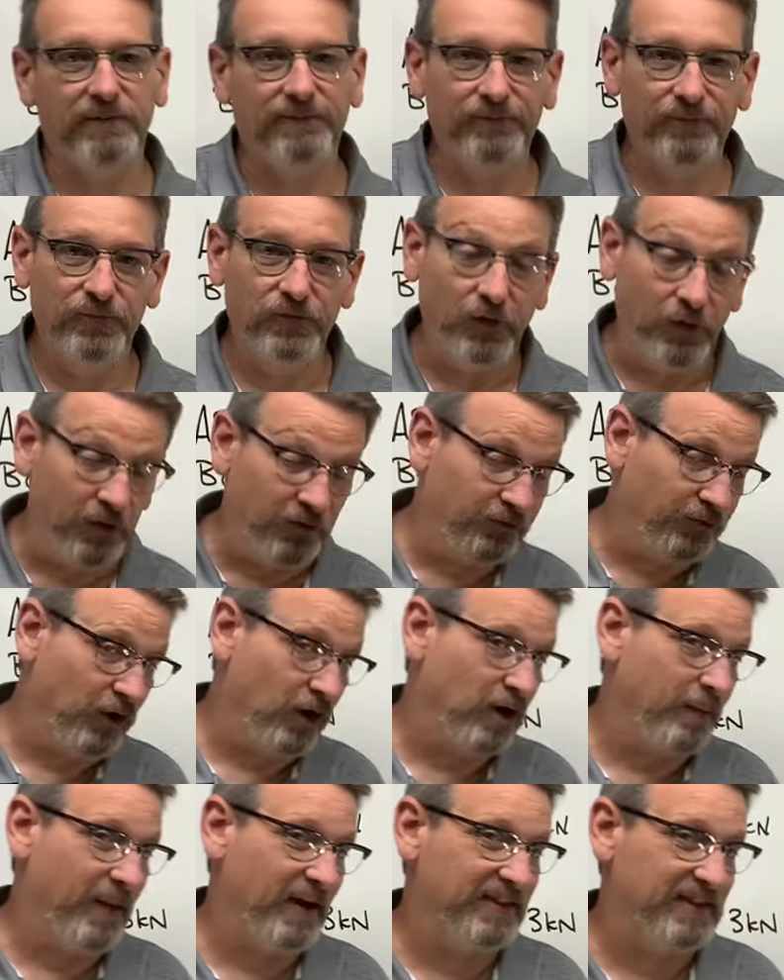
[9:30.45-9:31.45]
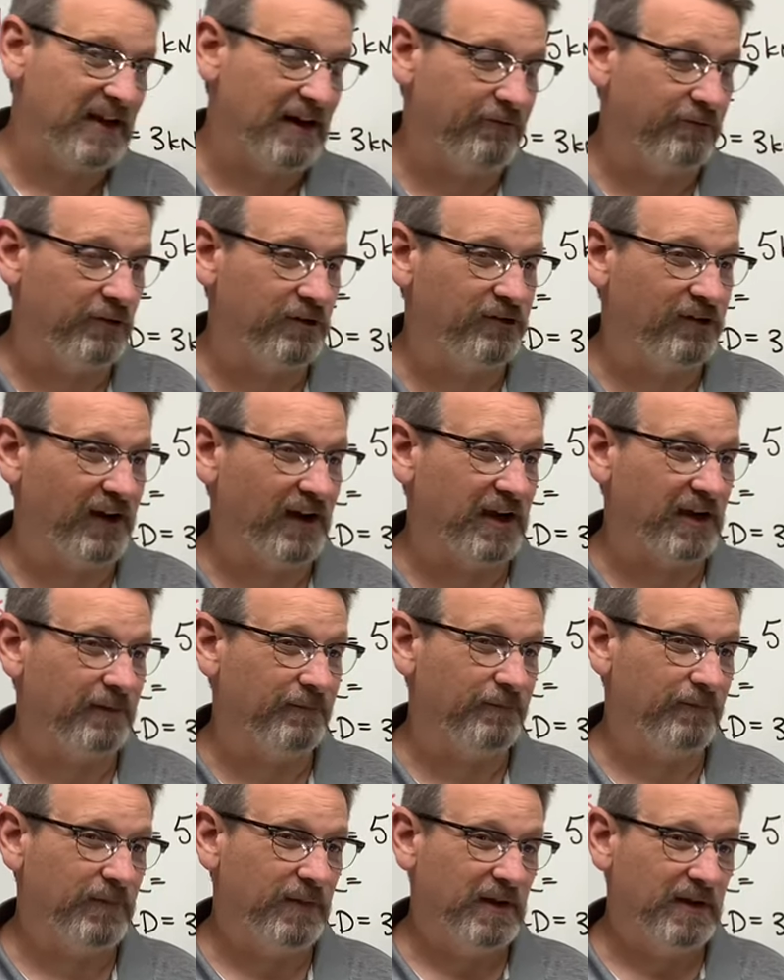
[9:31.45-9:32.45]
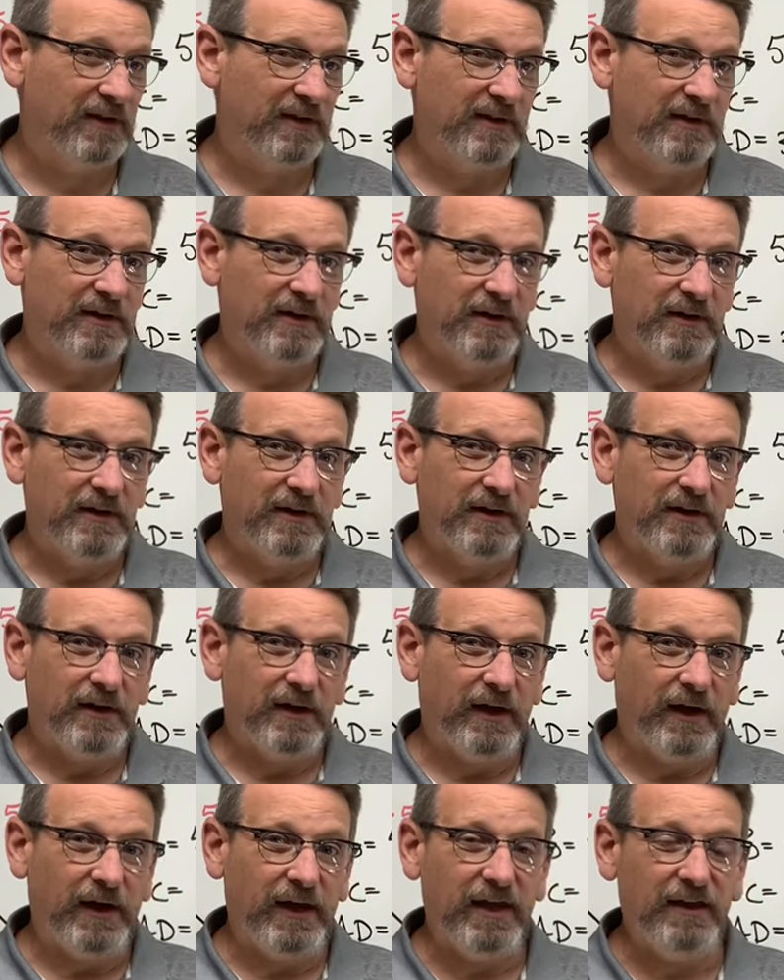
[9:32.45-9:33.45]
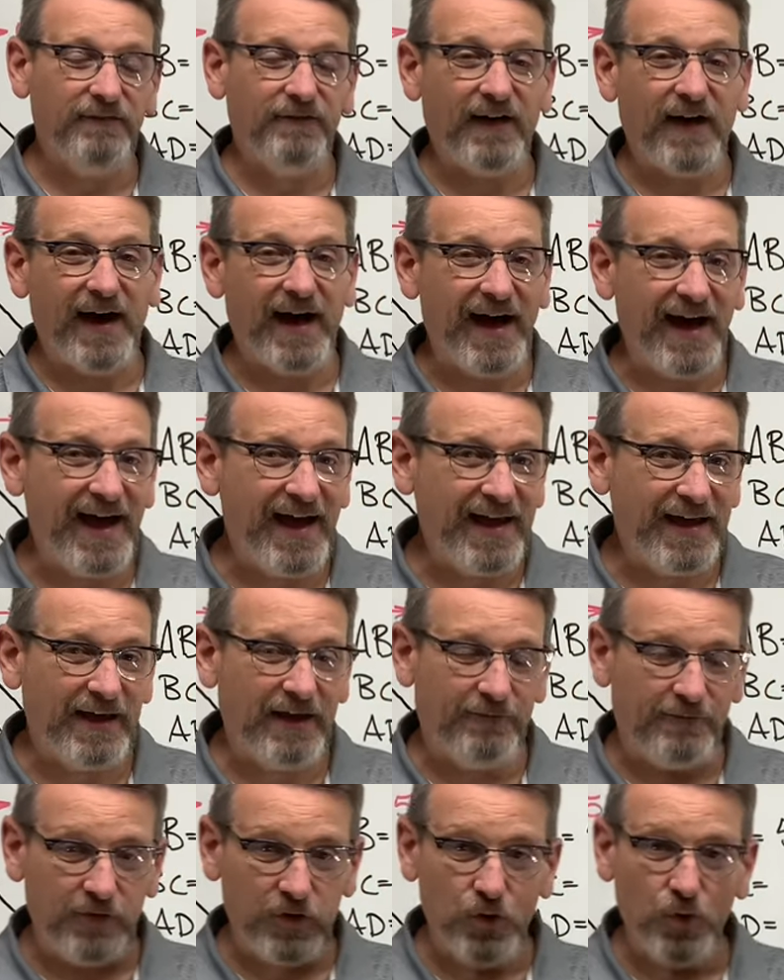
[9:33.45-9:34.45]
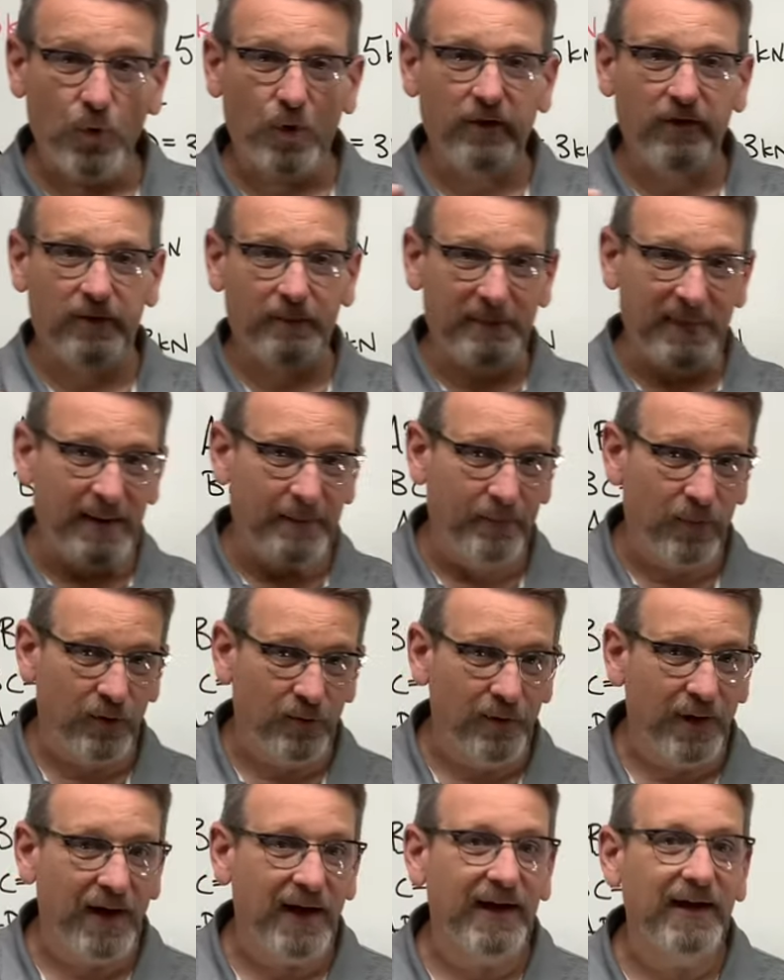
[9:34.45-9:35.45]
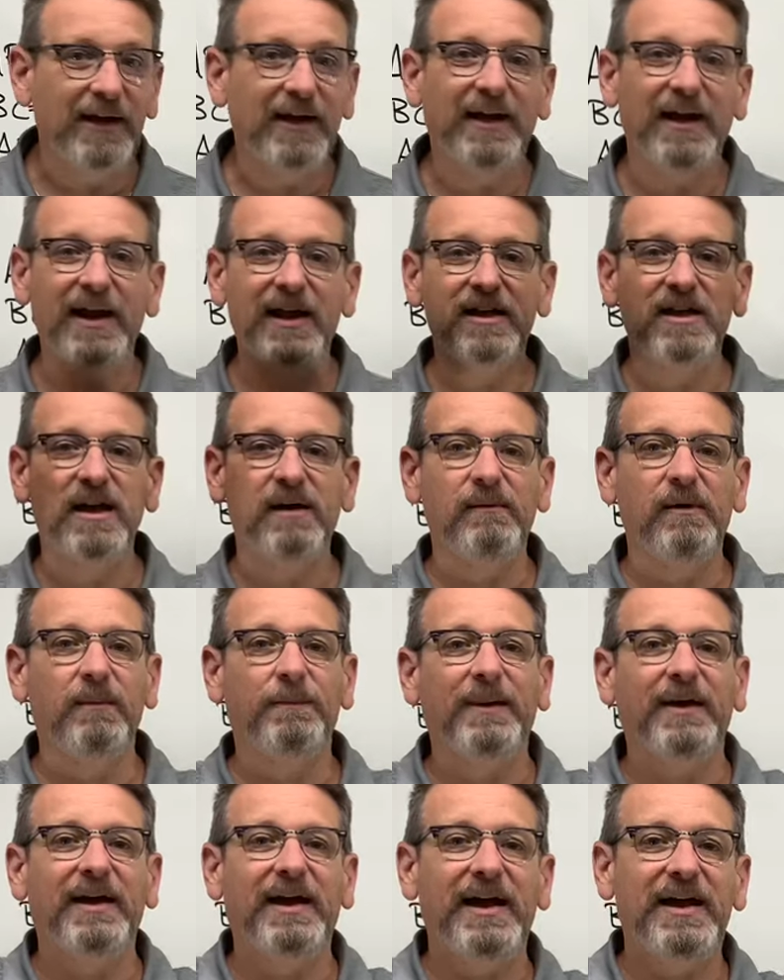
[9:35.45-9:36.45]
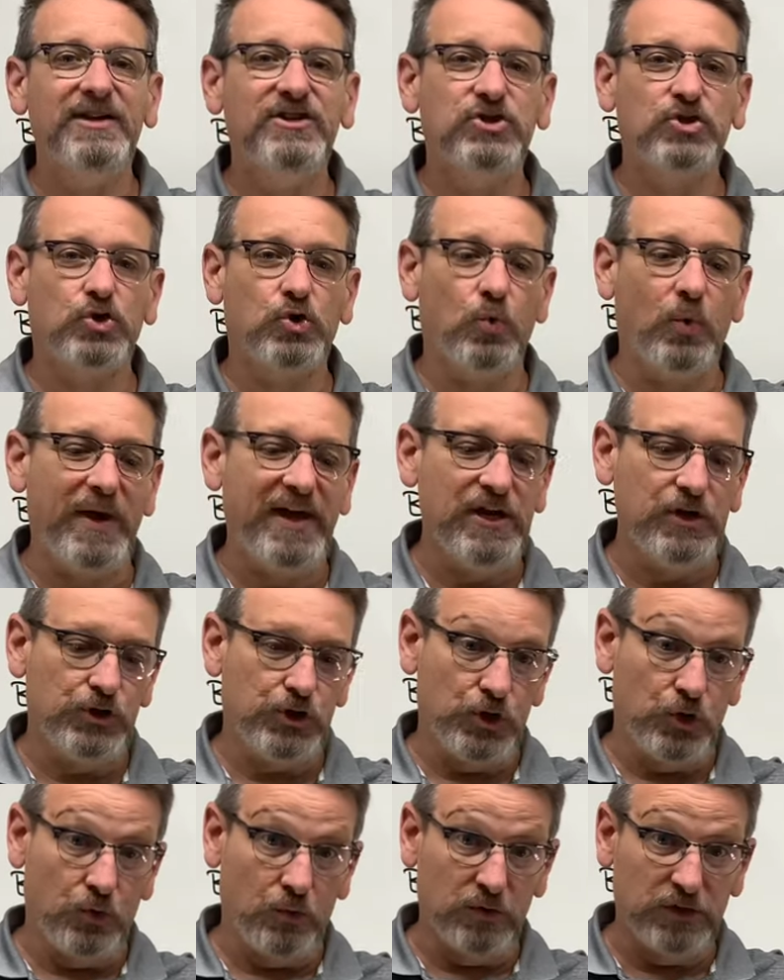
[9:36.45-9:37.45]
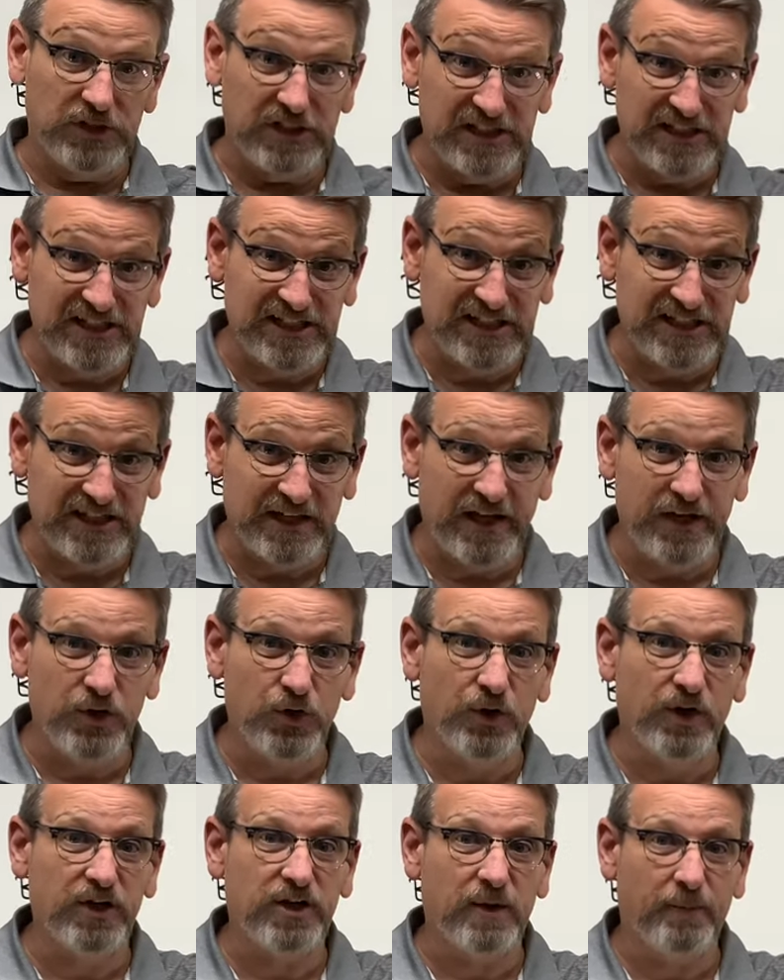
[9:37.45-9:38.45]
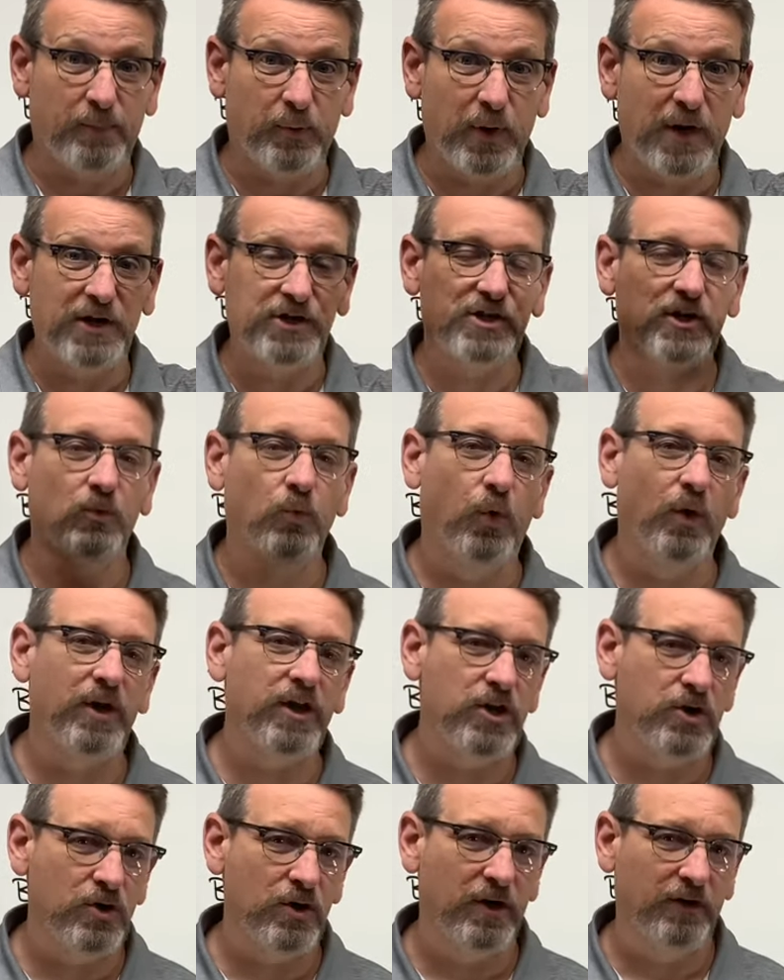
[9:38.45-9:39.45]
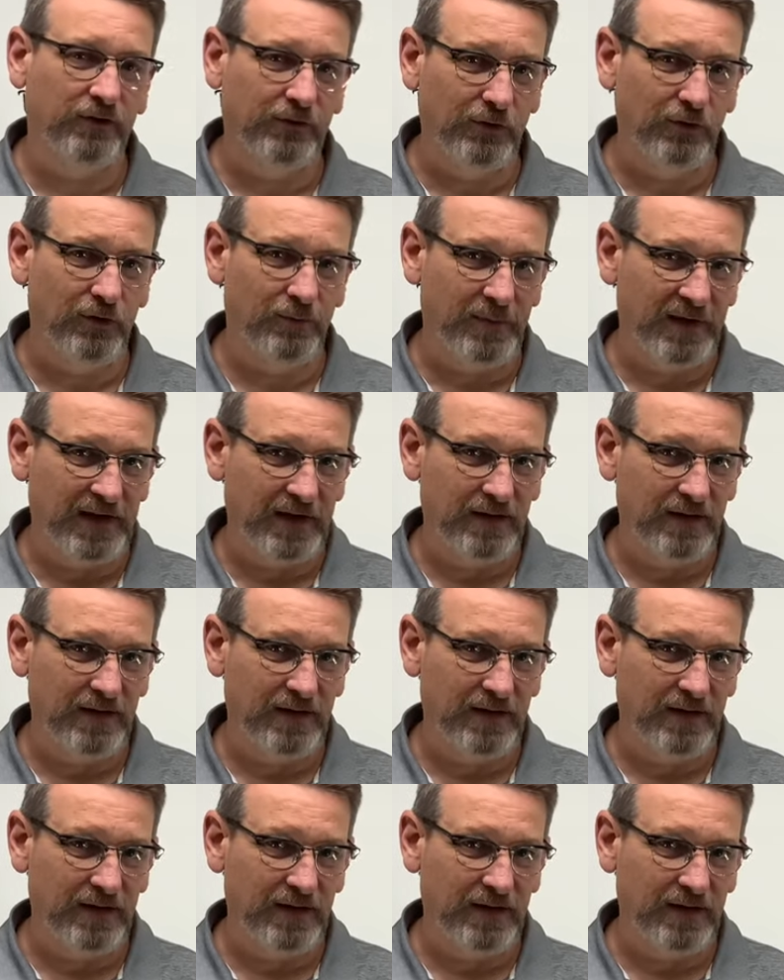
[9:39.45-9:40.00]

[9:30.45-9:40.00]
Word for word: So let's talk about that for a second. If I, if you are the member, right, and I come up and I squeeze you, uh, and you're in compression, what are you going to do to me?